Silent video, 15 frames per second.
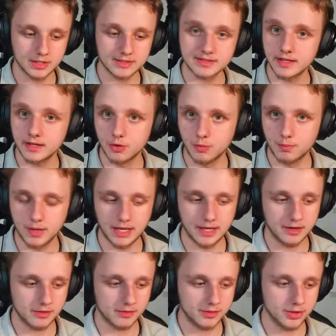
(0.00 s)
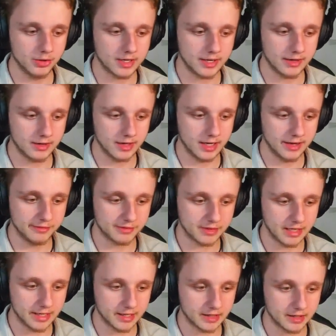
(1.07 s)
single player. You can left
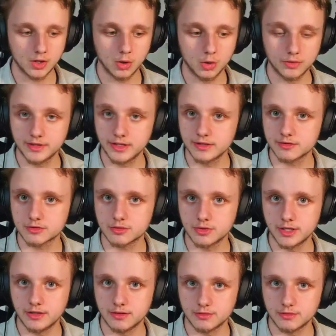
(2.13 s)
click on this screen